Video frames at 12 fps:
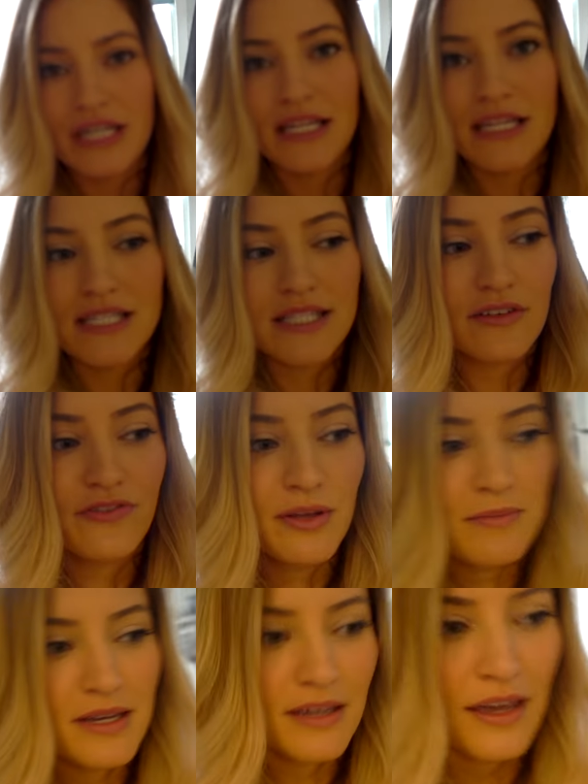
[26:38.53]
gonna start
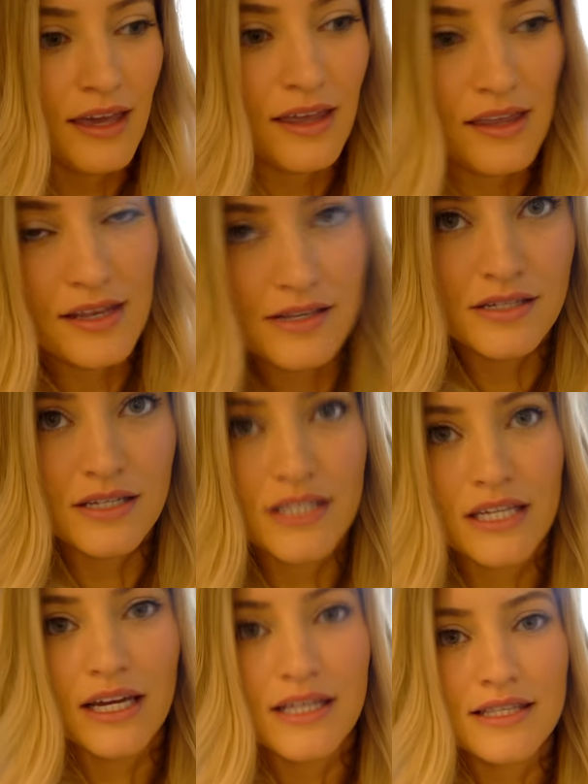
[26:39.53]
filming and I'll
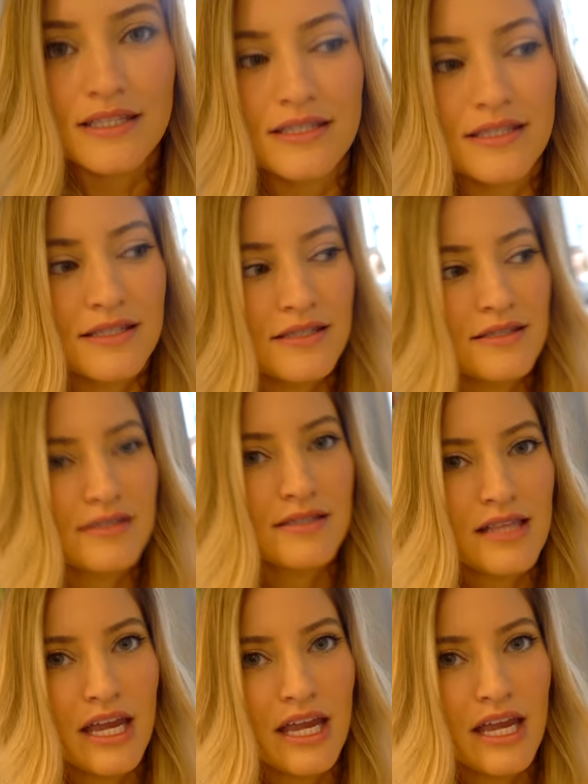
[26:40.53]
see you guys